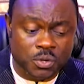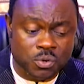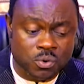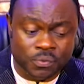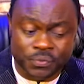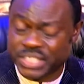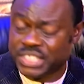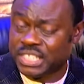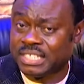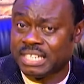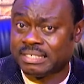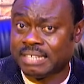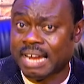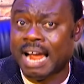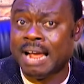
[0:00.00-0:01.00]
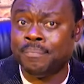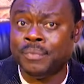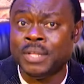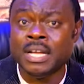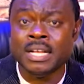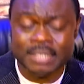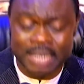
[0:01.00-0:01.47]
This is a time
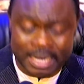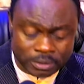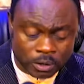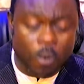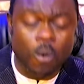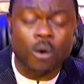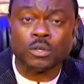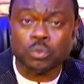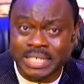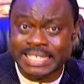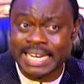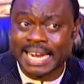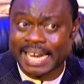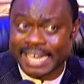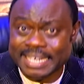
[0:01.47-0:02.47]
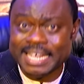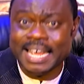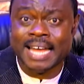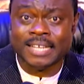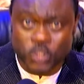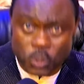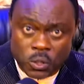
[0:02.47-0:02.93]
that God will declare
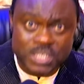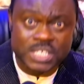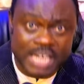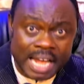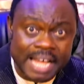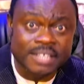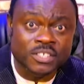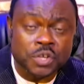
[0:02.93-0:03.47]
those things